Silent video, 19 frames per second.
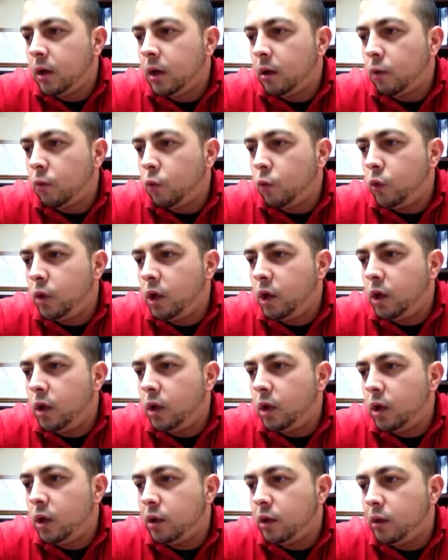
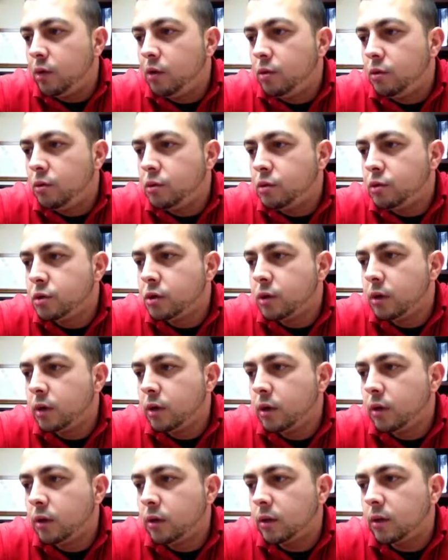We use
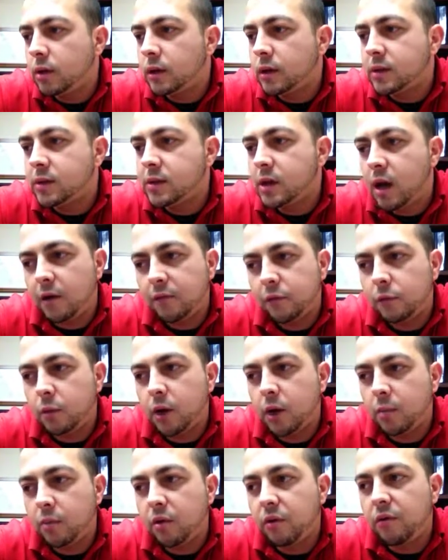the
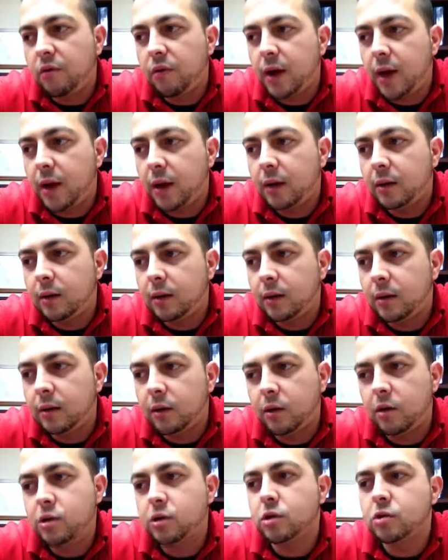software provided.
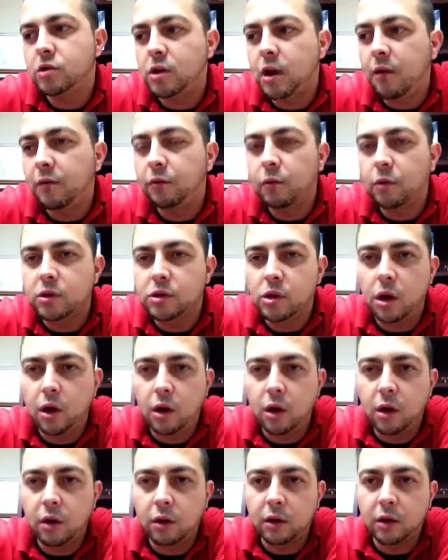There is no software. It's
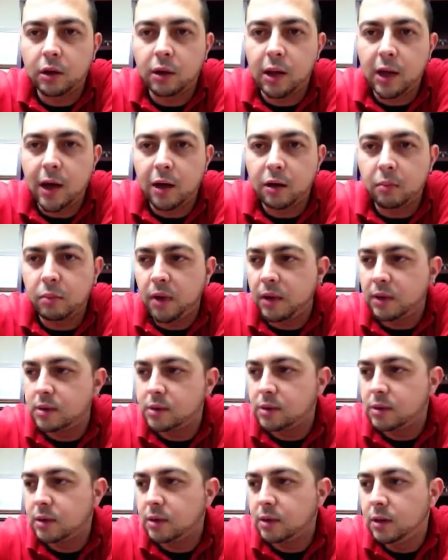all
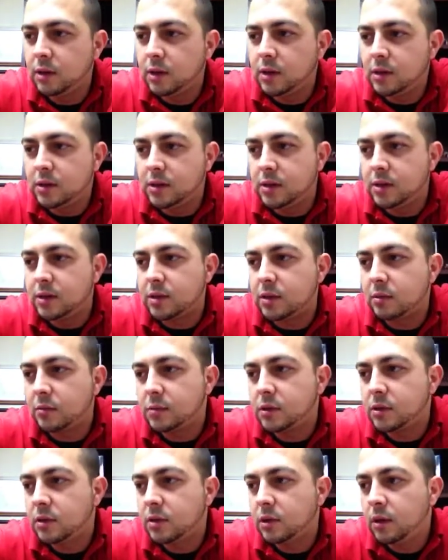cloud-based
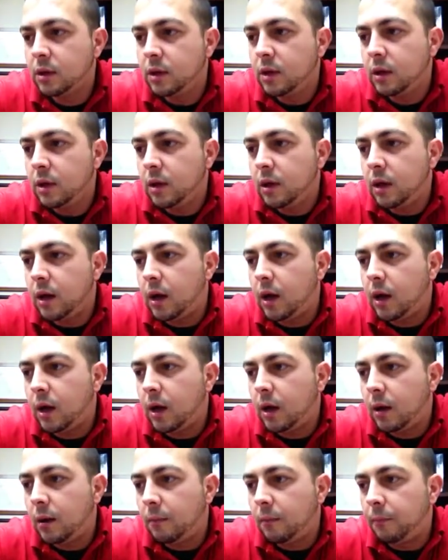systems.
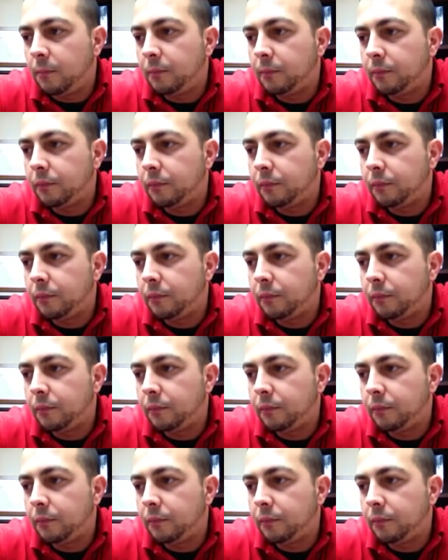And